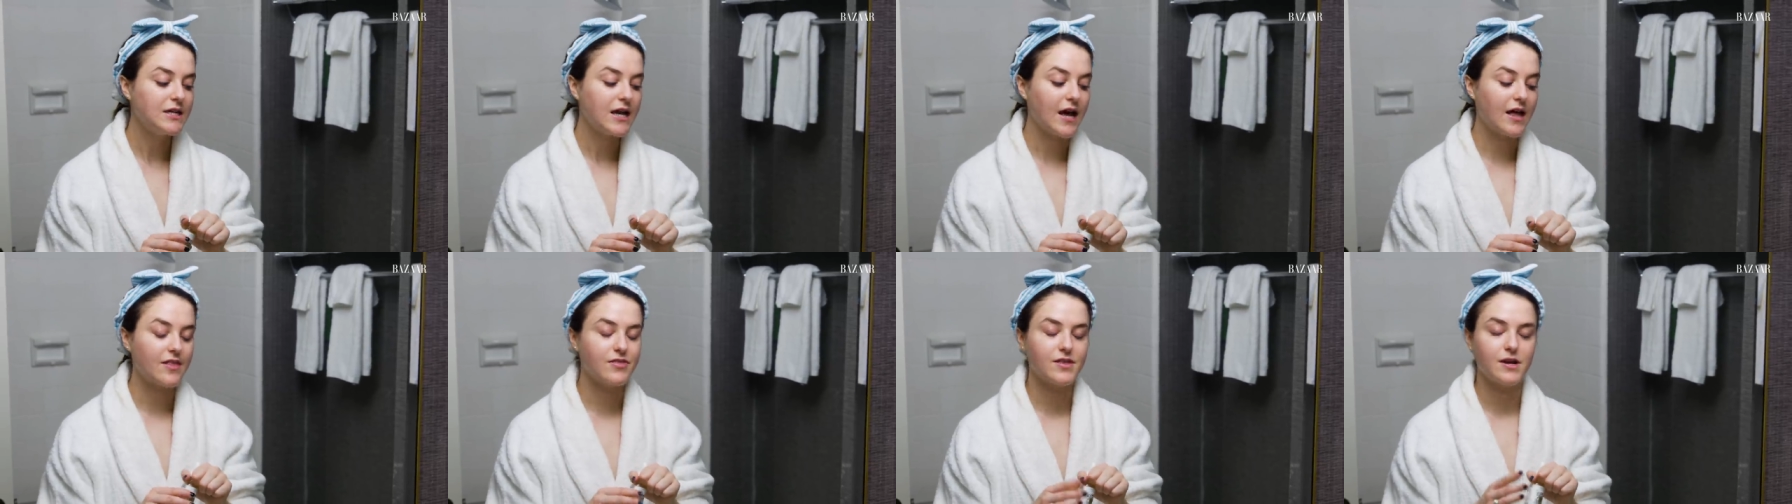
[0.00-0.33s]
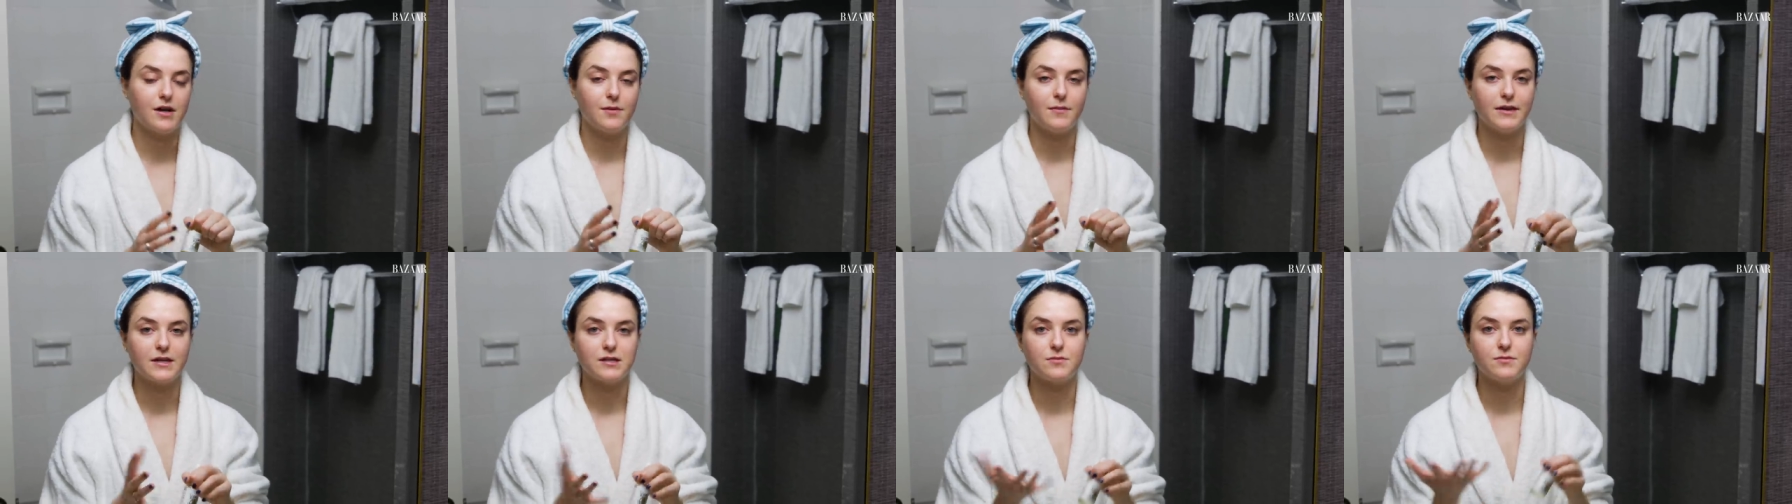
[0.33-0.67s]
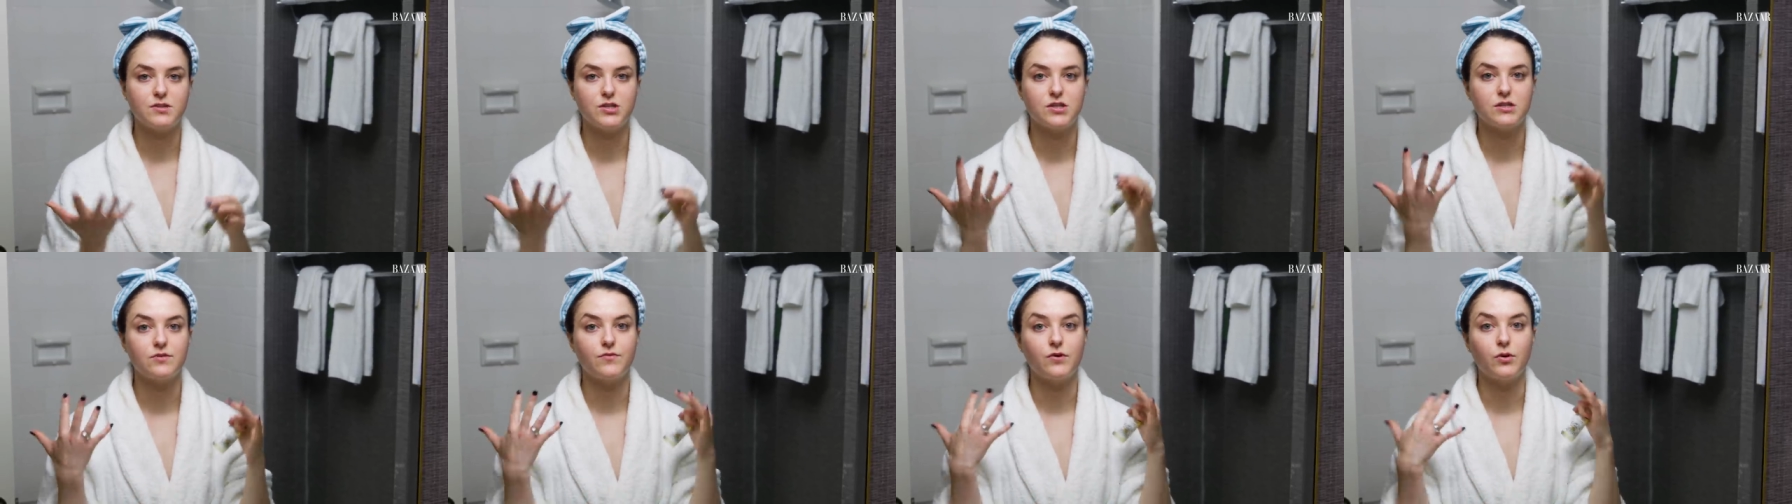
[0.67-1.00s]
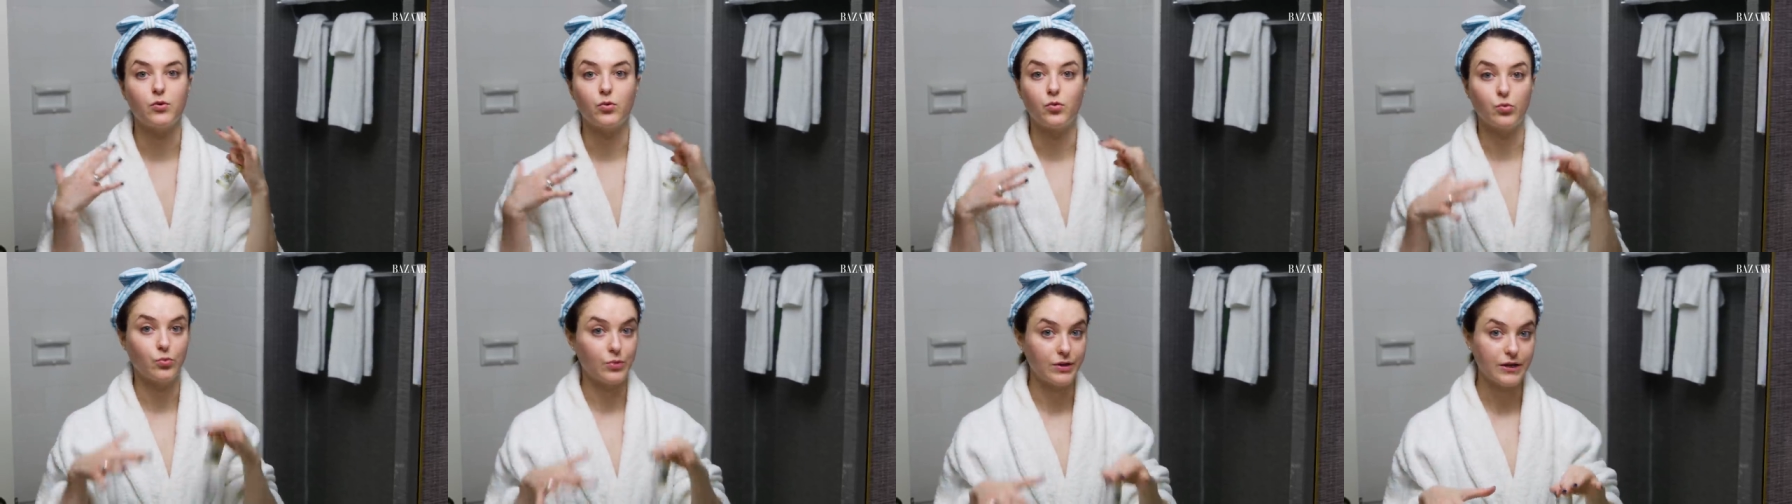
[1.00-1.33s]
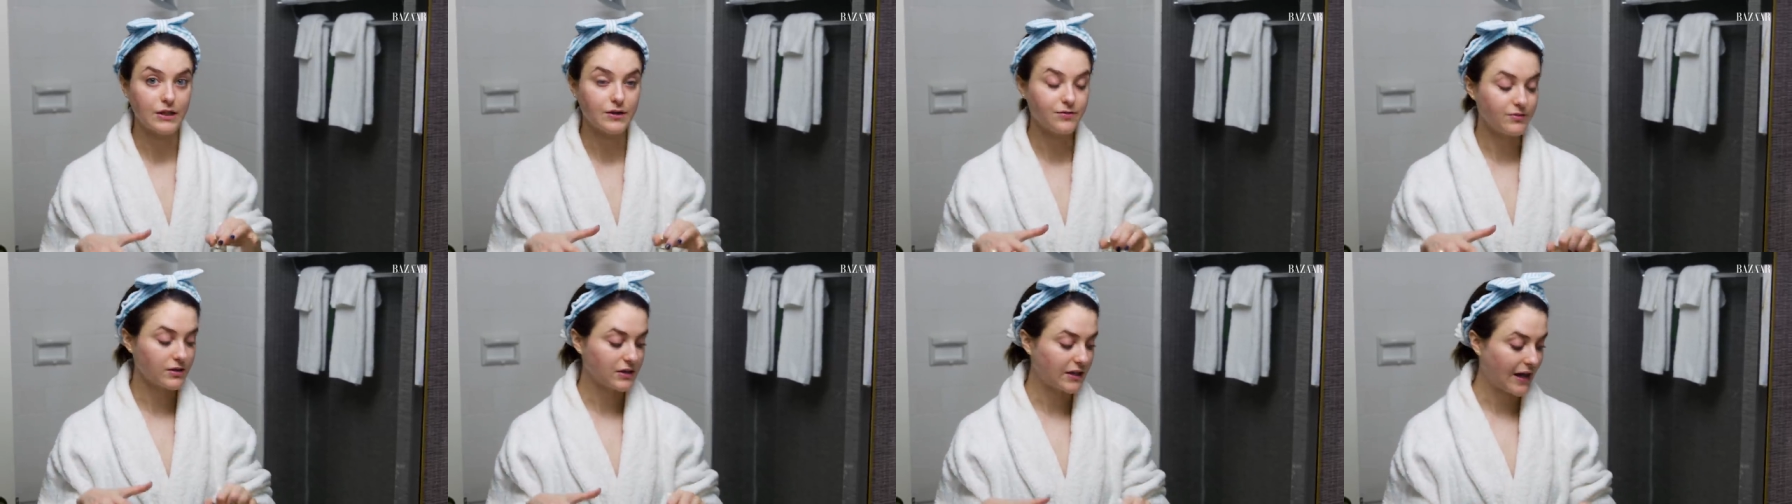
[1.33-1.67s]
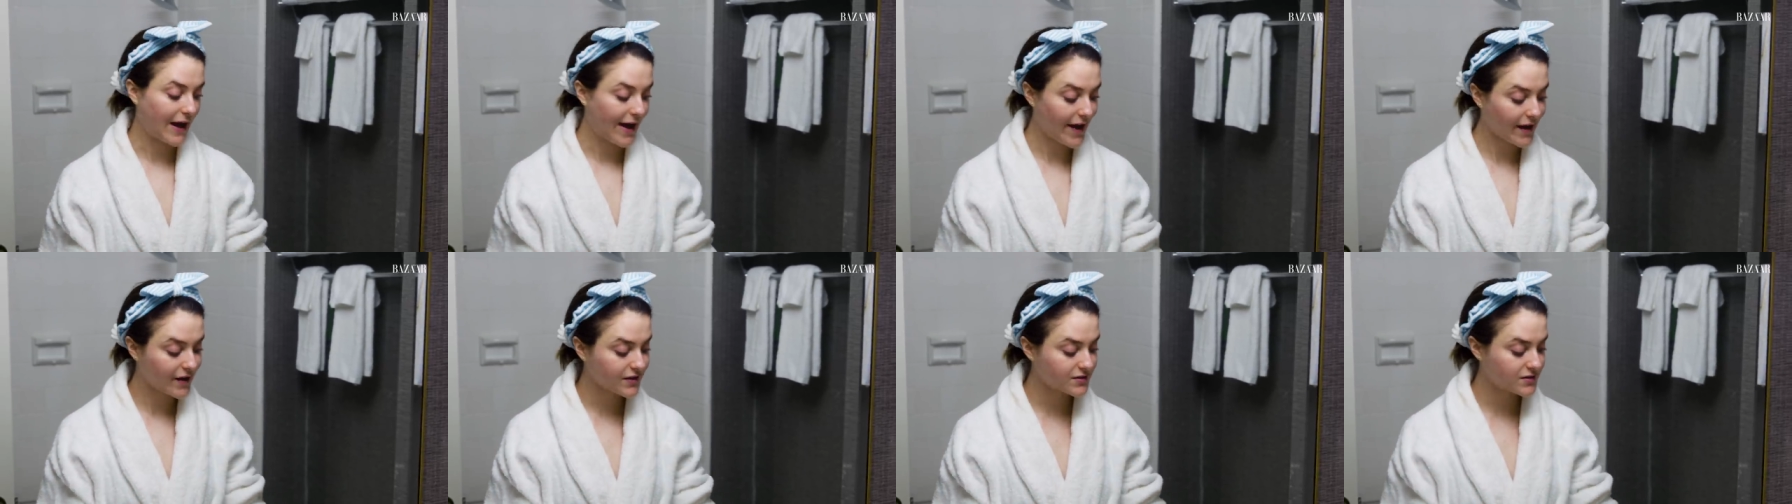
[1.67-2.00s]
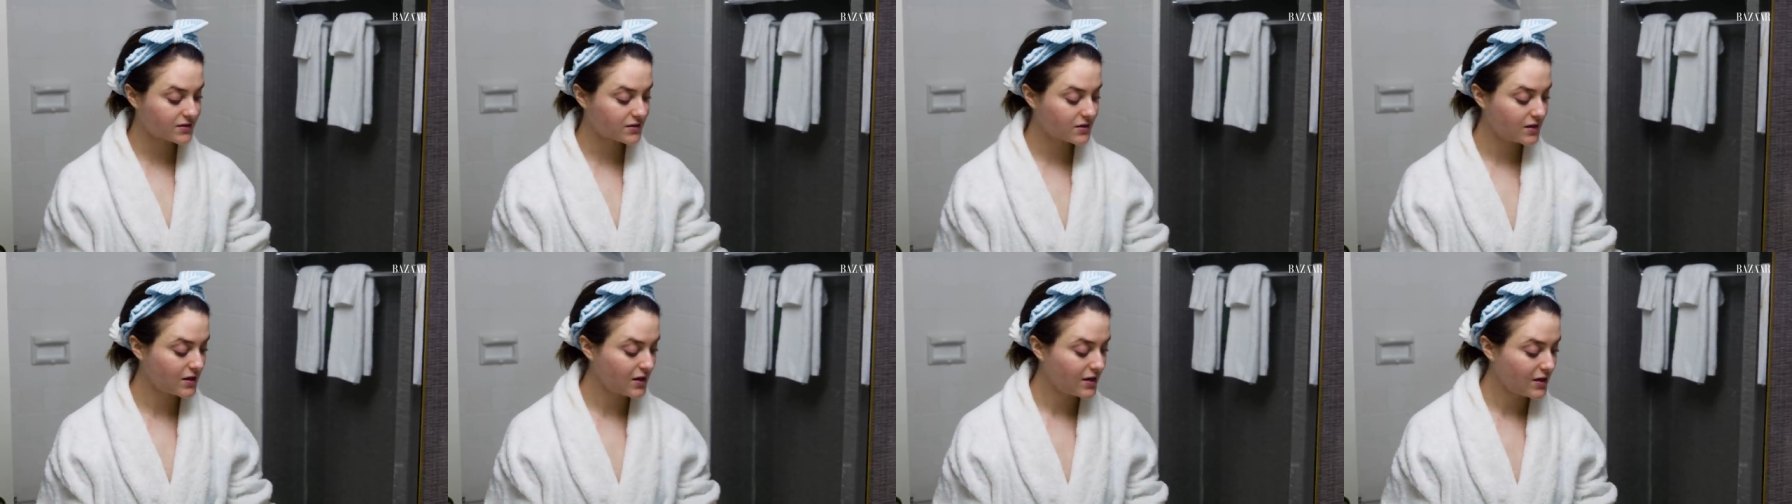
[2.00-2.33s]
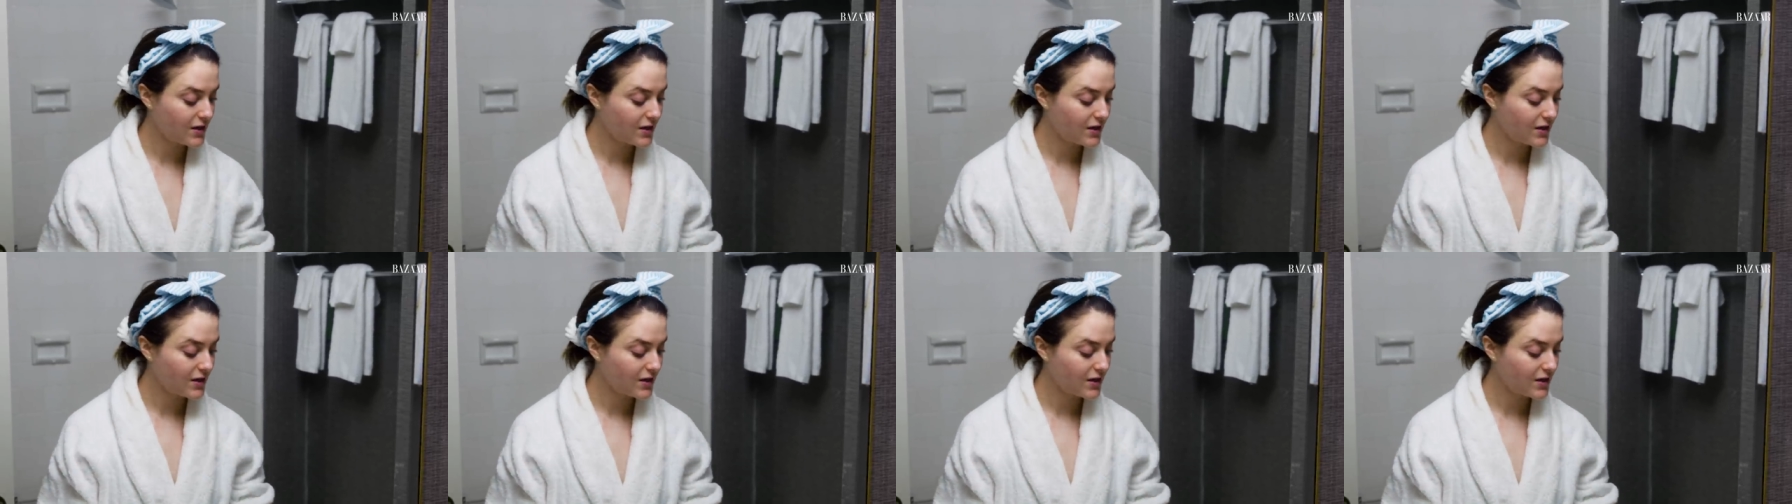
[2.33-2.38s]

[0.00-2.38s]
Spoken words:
And then it makes me just feel really relaxed.